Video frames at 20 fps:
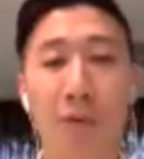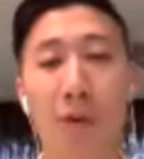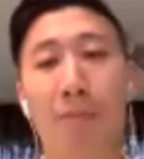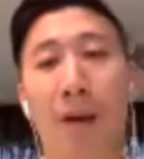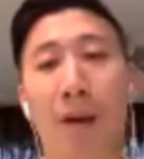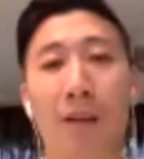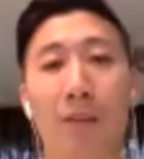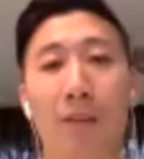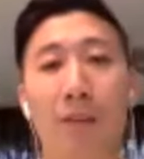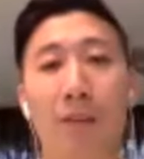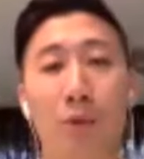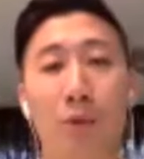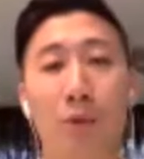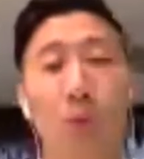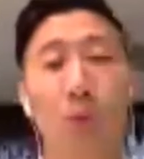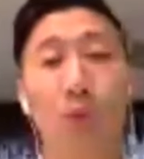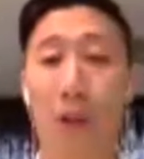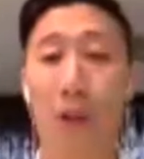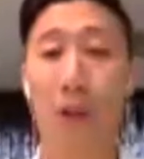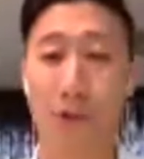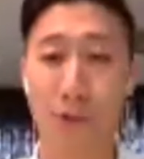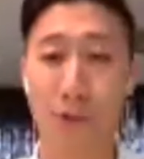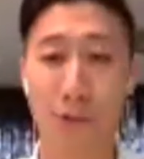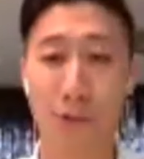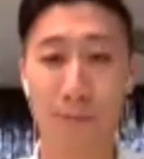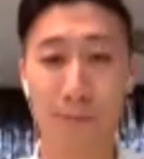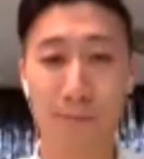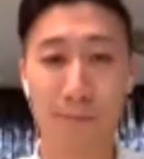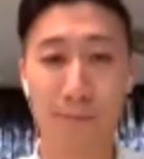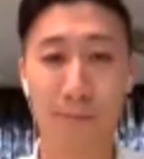for the bank to do
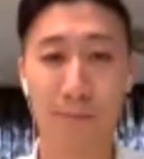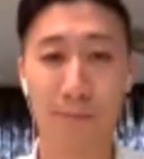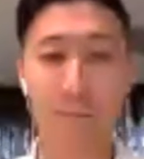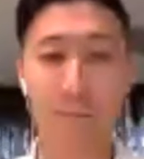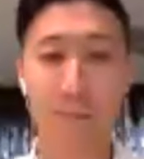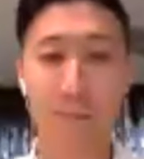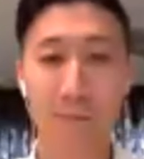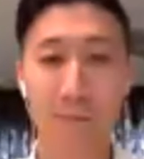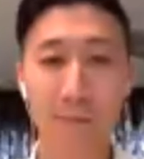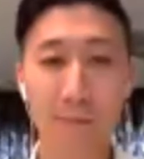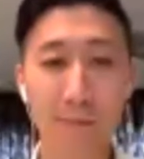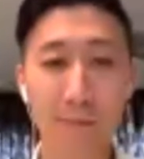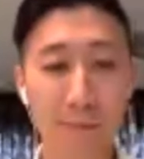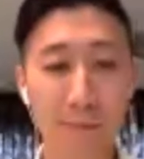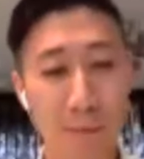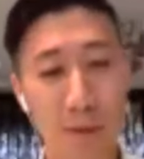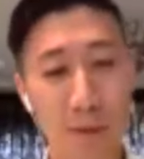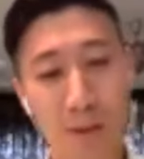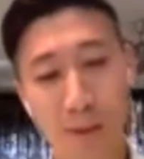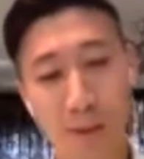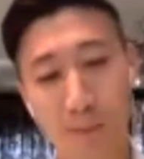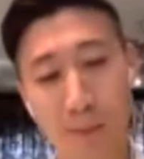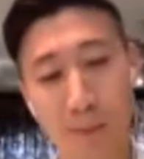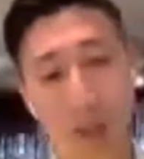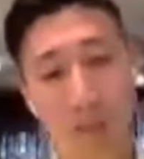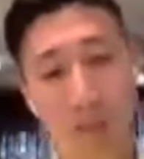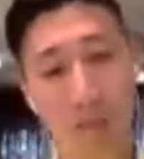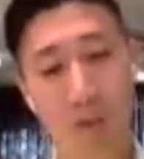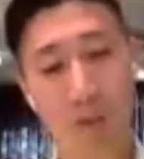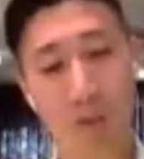collection. Because
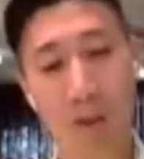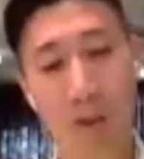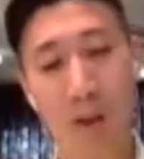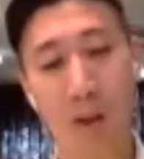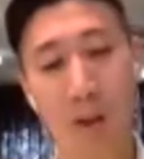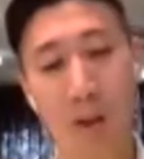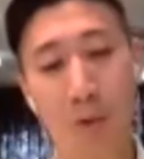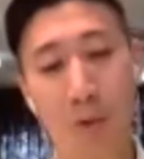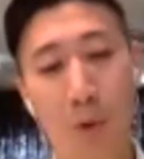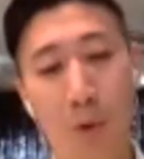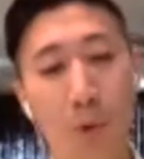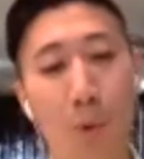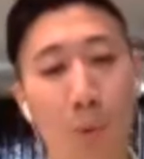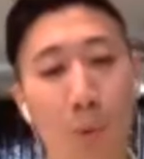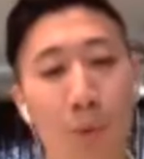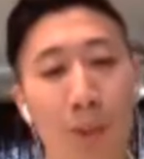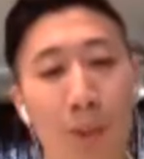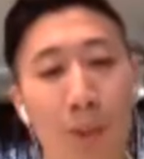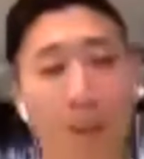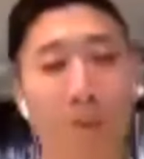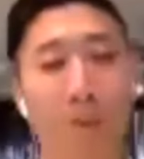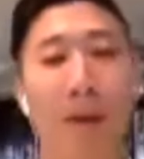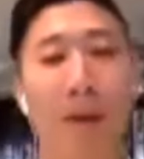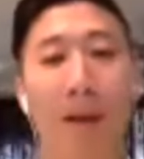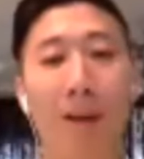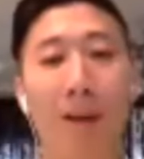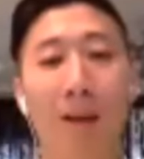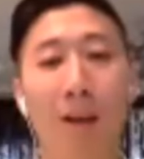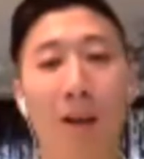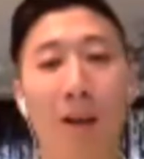sometimes not only the
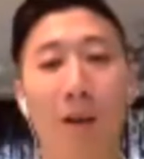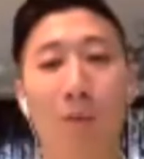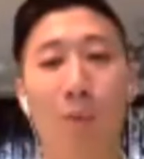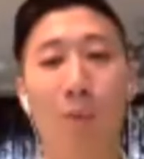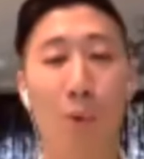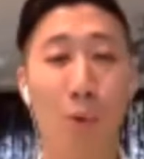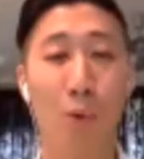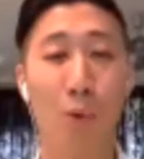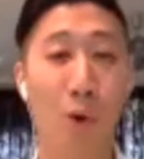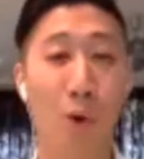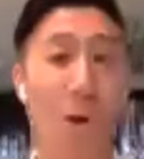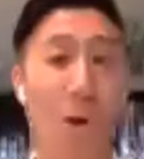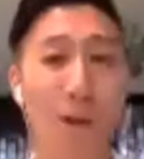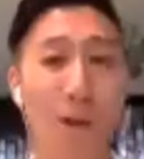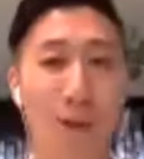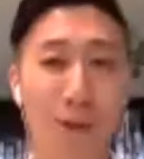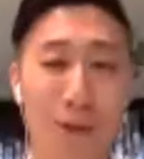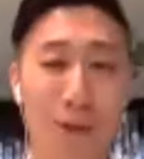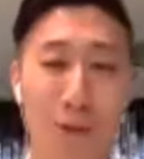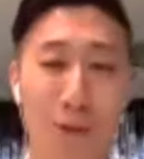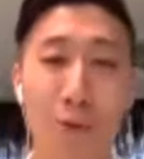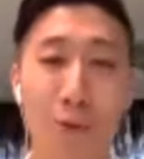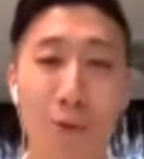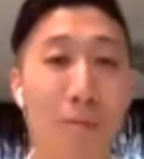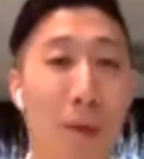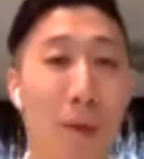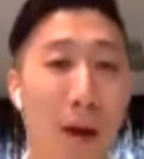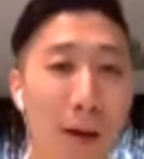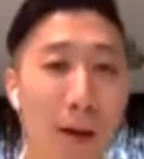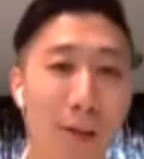bank will call us to
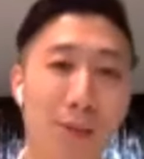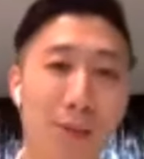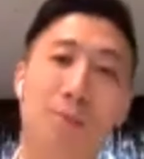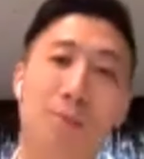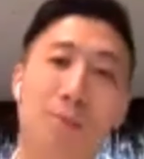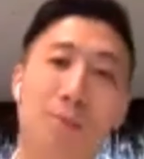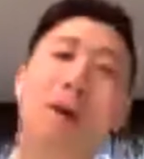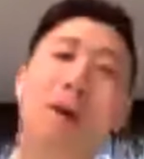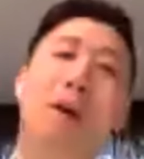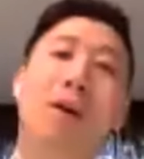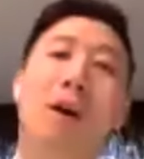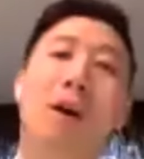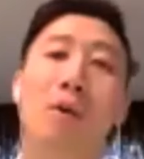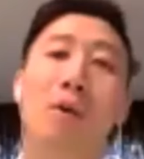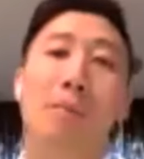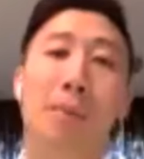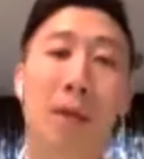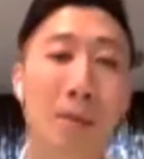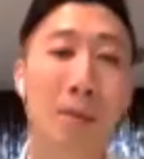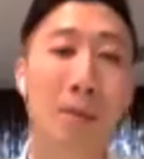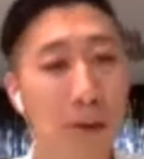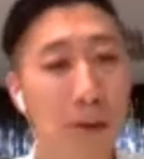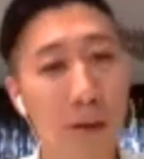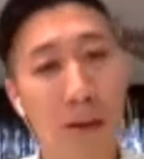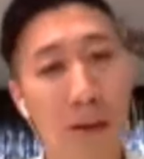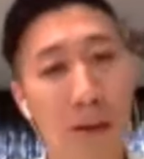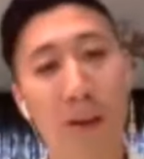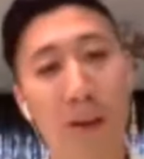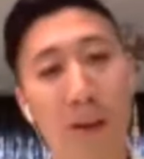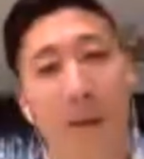remind us about our
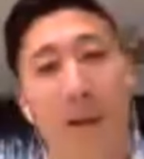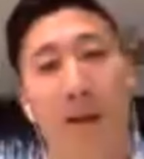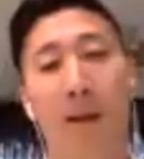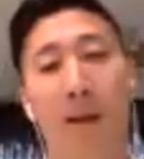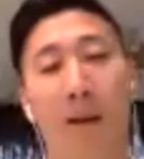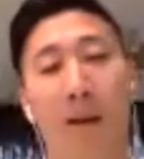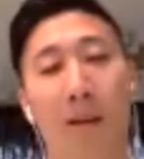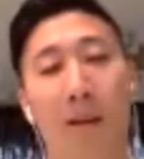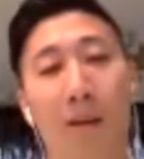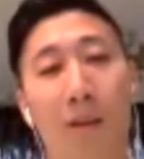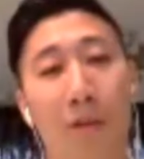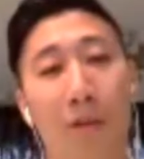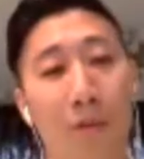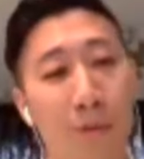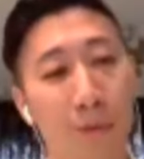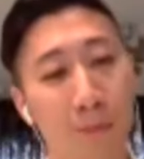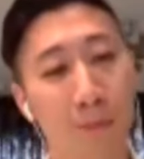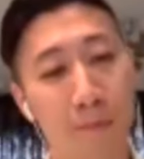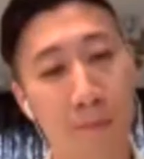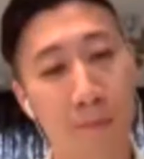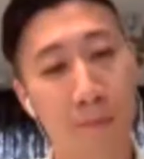payment, if